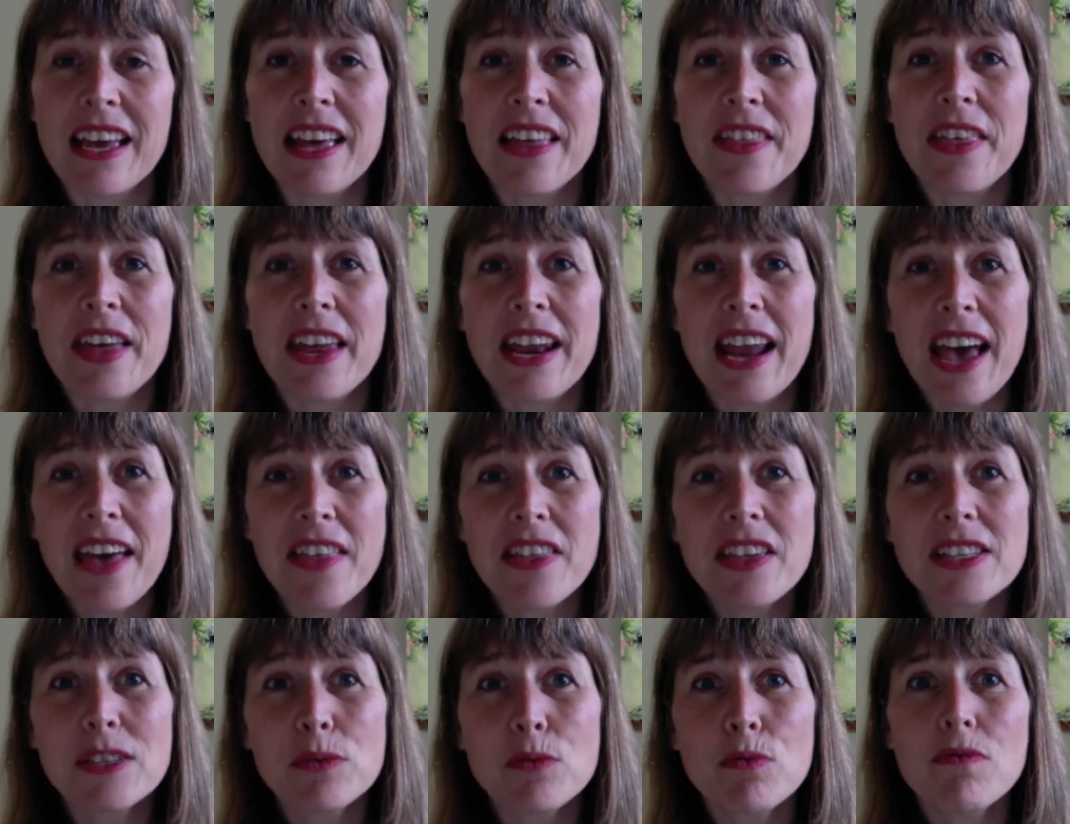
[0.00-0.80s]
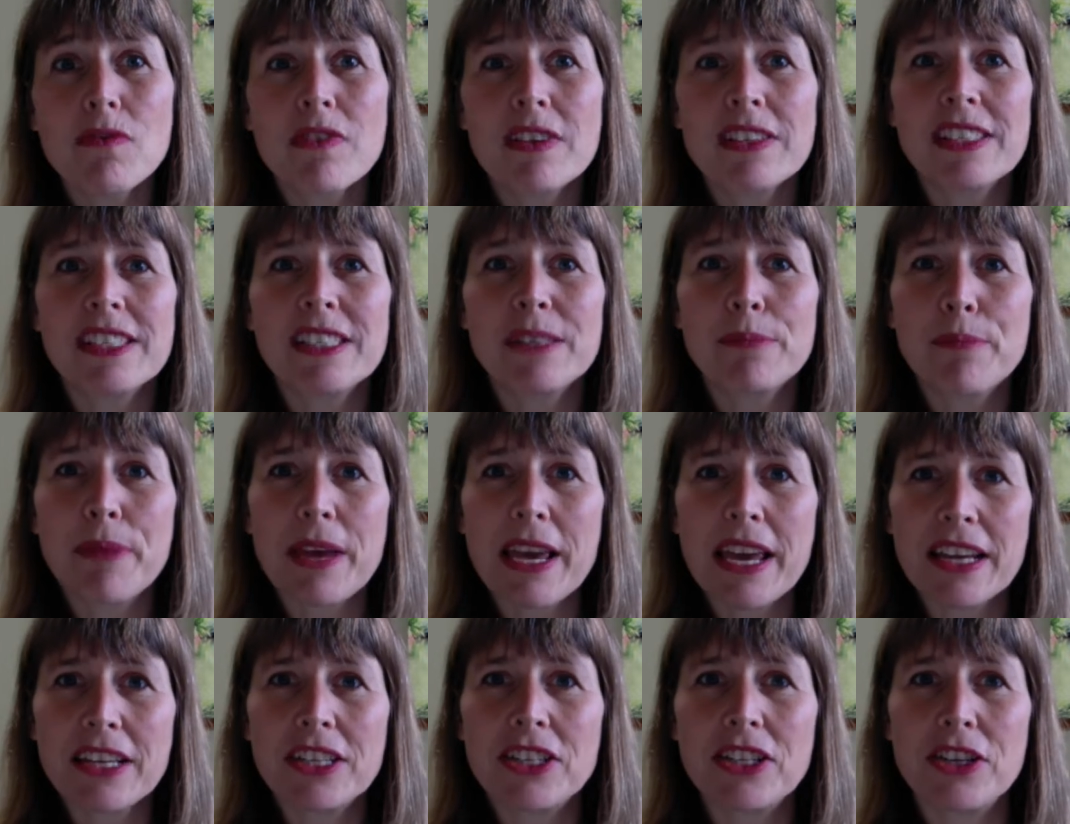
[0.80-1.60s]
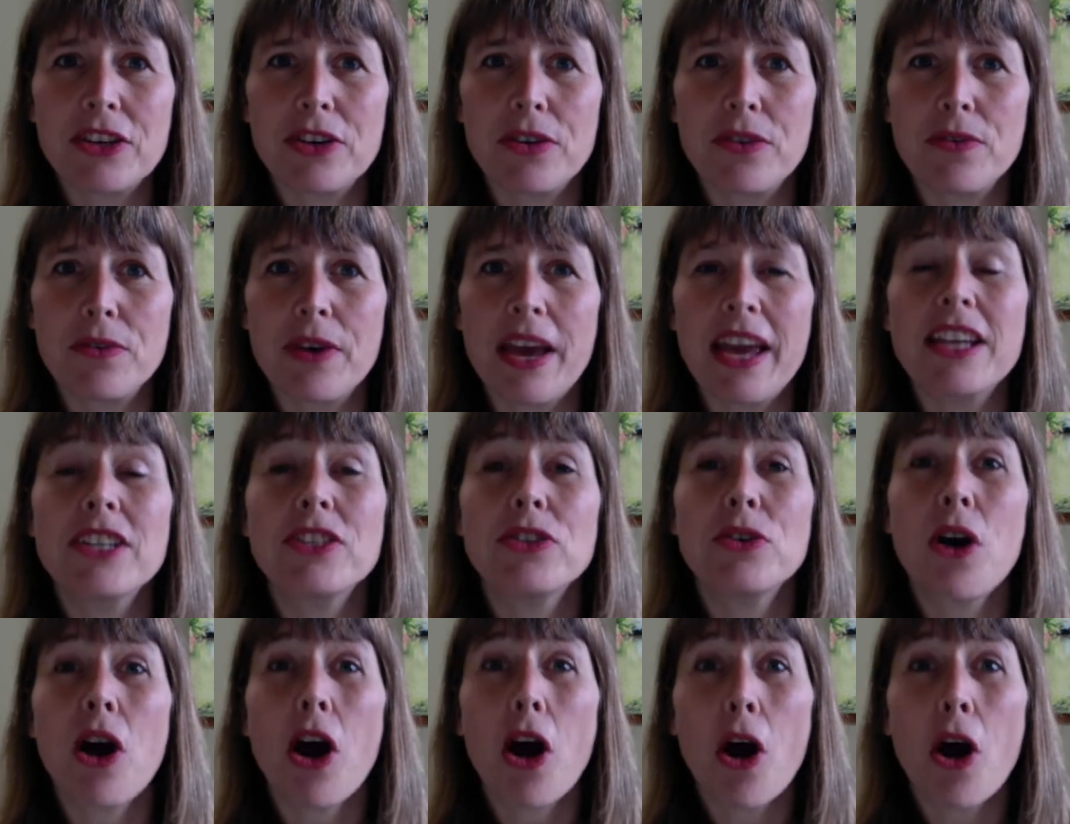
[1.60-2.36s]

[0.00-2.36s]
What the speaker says: that others will respect you and your